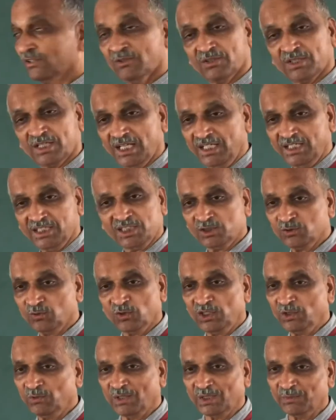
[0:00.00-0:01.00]
Okay, it is
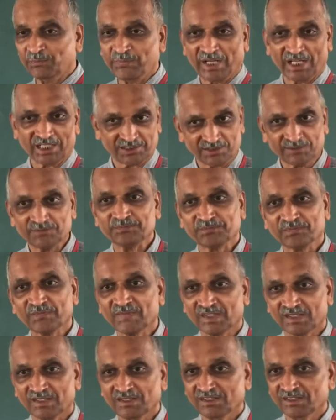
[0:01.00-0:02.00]
only one part.
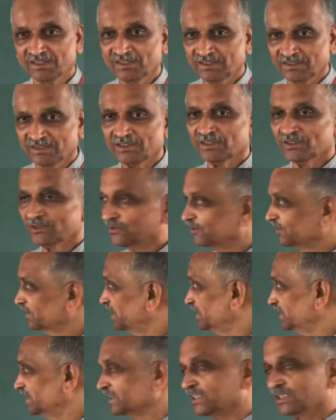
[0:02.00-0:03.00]

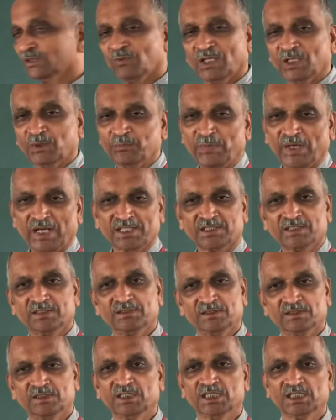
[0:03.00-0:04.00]
Okay, this is one
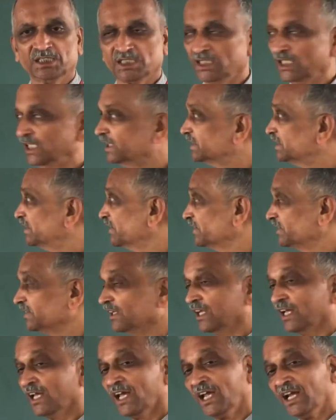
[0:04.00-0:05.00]
part, this
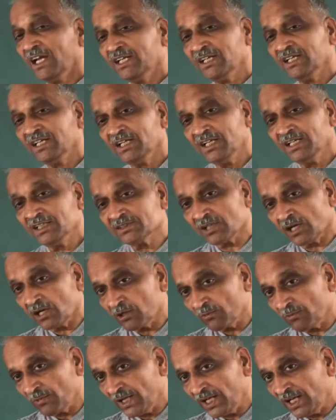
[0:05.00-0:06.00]
acceleration, and is
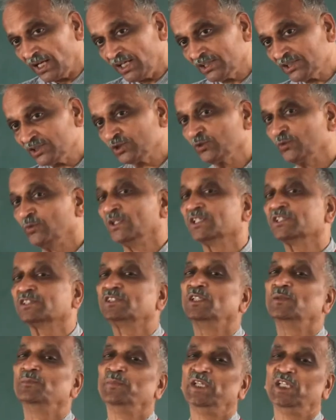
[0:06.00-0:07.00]
always towards
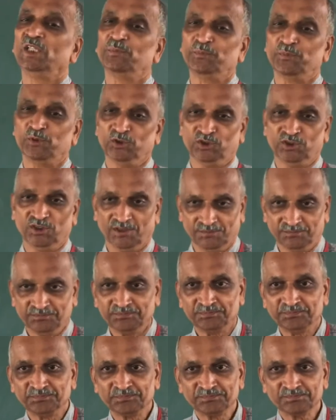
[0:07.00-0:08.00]
the mean
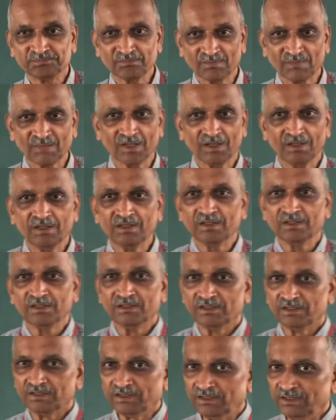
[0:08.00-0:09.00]
position.
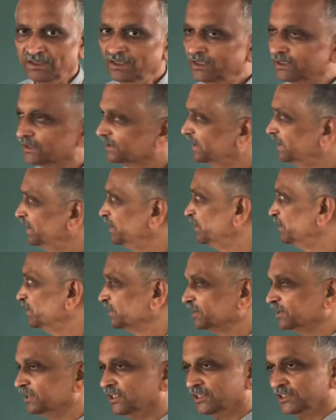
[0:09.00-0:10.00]

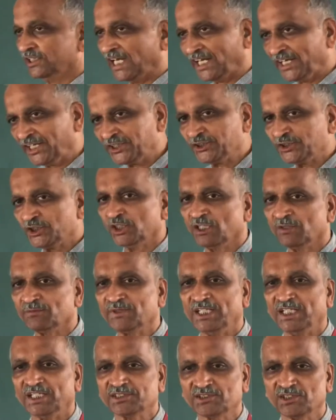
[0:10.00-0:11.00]
The direction of
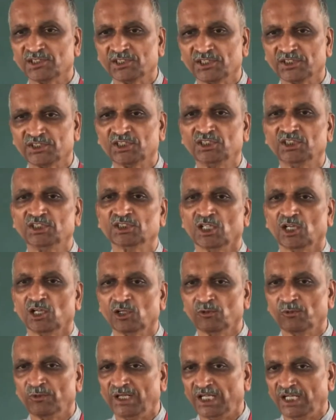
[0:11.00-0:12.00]
the acceleration is
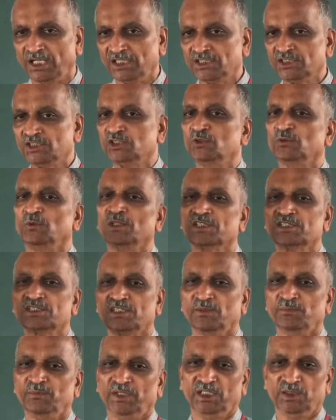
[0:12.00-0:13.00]
always towards
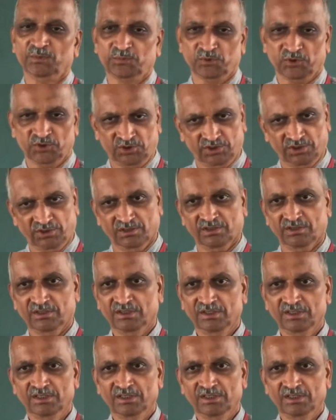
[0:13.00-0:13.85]
the mean position.